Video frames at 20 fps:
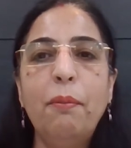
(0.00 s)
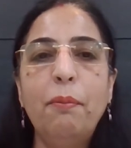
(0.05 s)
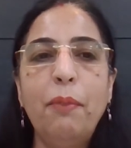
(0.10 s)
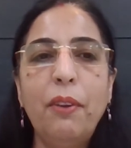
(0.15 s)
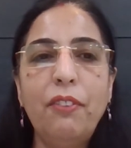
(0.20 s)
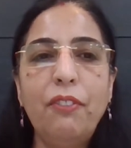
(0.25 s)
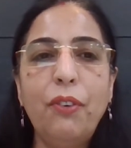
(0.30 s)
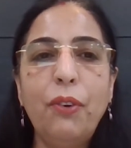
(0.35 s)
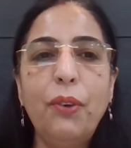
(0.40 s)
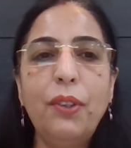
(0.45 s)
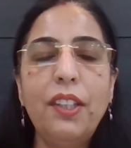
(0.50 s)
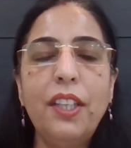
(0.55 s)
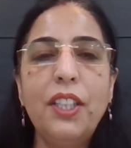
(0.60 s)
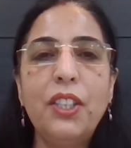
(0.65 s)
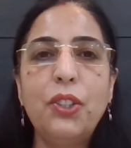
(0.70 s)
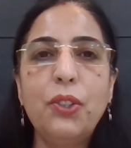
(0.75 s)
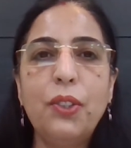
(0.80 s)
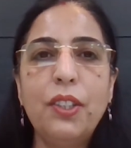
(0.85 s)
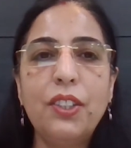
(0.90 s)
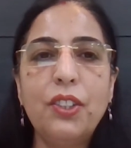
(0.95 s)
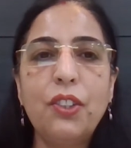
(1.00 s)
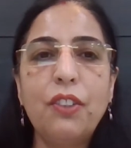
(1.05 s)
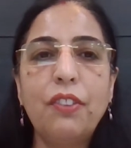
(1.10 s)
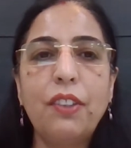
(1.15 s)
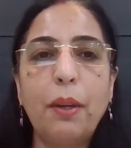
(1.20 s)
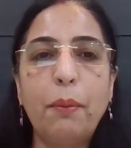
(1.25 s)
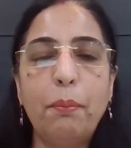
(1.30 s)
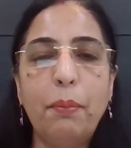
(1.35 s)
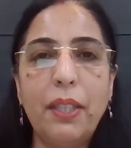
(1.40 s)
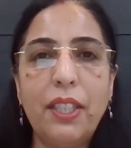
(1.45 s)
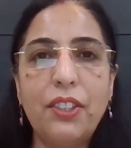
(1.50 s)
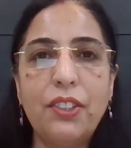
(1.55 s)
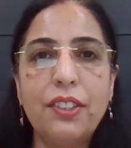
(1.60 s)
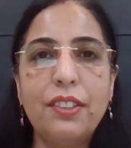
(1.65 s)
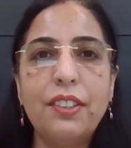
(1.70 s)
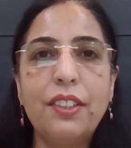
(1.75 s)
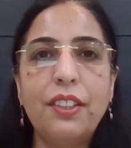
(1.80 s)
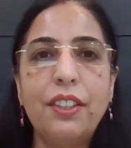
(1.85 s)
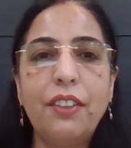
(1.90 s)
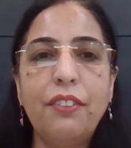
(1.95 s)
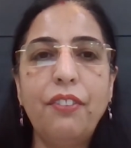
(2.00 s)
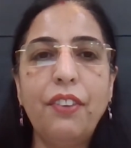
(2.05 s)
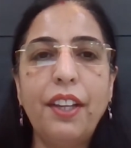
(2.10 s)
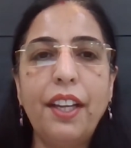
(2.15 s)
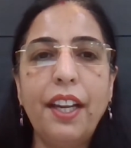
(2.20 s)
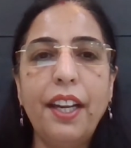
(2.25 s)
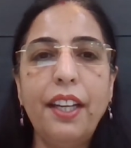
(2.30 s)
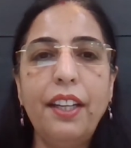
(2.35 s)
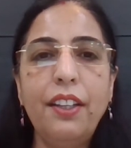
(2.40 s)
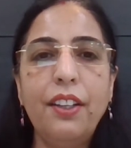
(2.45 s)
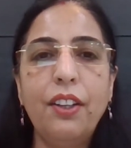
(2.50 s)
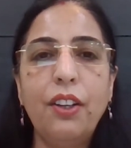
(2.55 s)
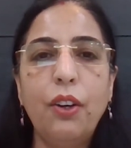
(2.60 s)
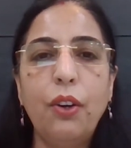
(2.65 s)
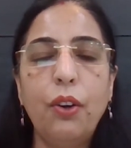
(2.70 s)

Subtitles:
before the issuance of completion certificate,